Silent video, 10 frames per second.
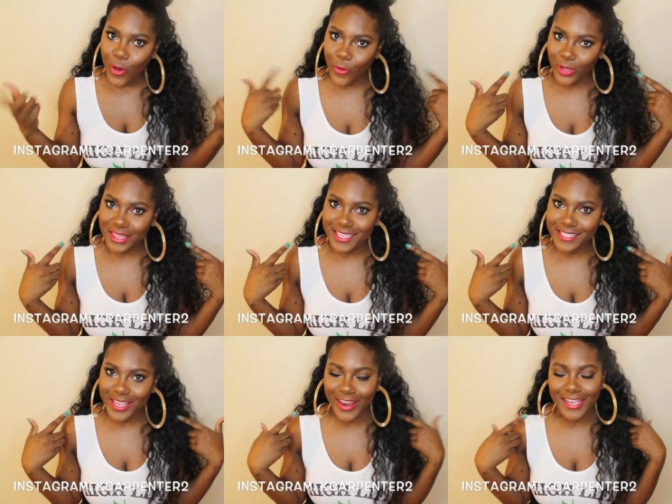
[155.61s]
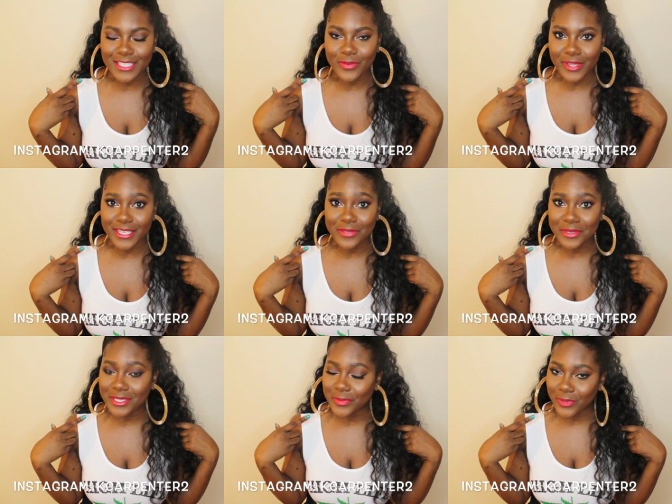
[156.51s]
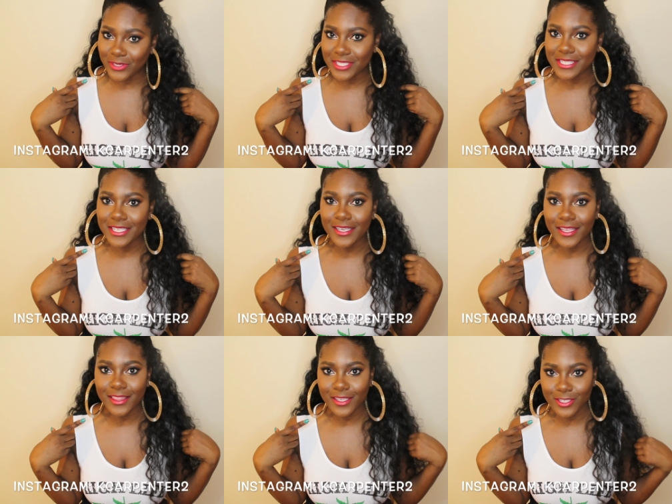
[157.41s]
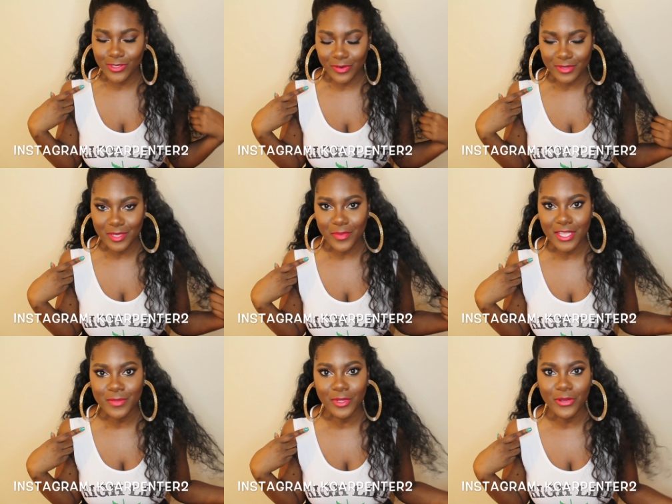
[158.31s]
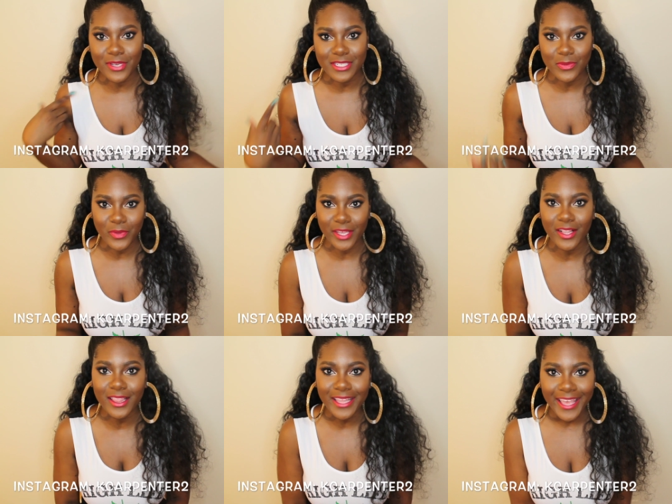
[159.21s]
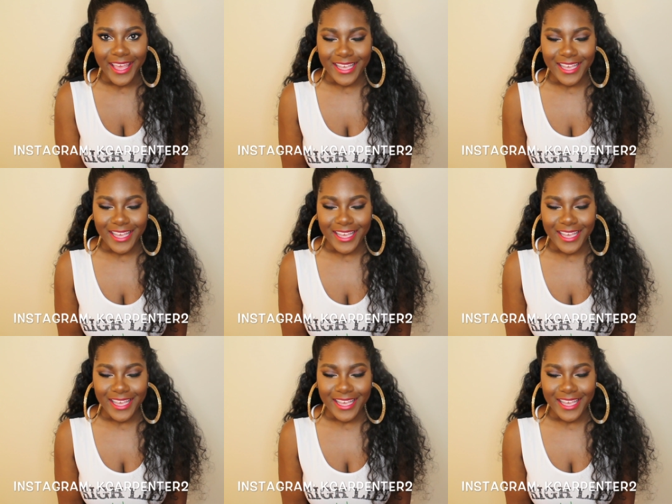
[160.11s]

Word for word: on this hair as well as where to purchase it in the description box below as well.